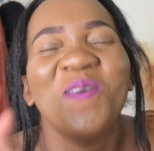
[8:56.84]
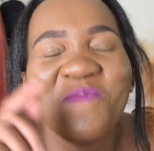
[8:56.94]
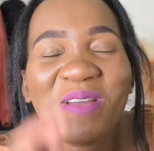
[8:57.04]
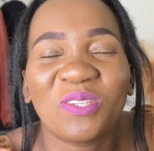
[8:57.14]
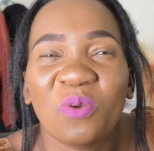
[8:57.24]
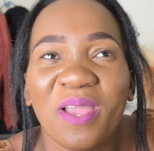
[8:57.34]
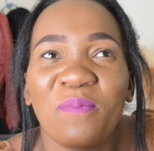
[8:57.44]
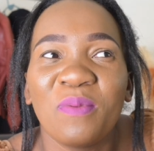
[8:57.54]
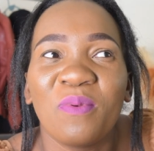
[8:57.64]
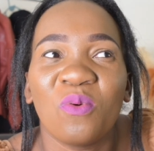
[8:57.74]
Masowe
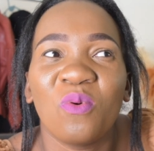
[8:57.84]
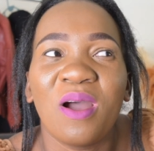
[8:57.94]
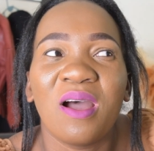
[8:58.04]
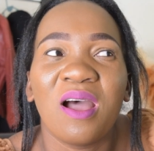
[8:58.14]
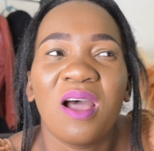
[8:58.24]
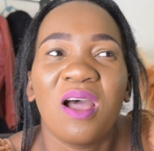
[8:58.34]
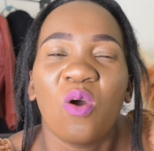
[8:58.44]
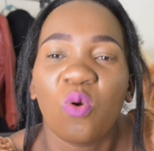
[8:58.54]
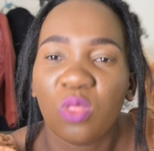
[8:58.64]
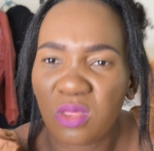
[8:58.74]
are people who are,
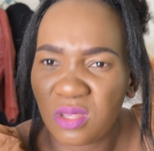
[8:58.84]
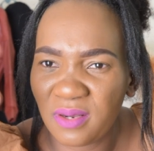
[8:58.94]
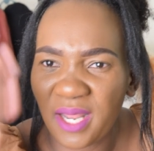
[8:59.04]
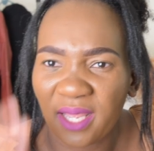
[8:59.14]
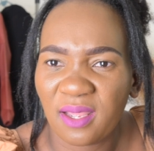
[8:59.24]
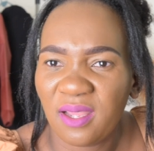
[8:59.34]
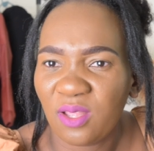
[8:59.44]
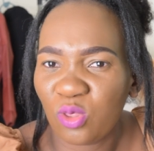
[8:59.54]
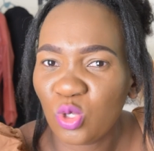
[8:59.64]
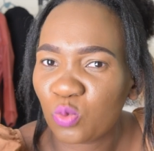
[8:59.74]
like,
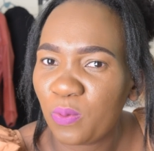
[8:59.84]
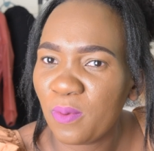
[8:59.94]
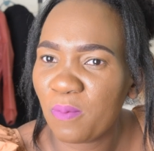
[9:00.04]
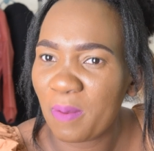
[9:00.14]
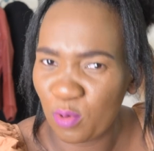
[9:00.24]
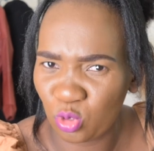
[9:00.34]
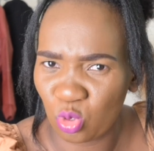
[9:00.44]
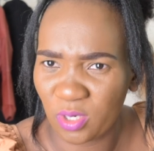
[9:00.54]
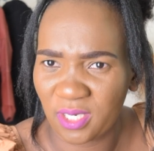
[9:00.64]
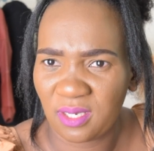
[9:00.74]
those people of
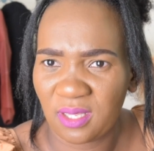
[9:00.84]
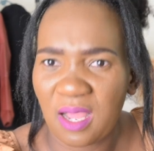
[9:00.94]
apostolic,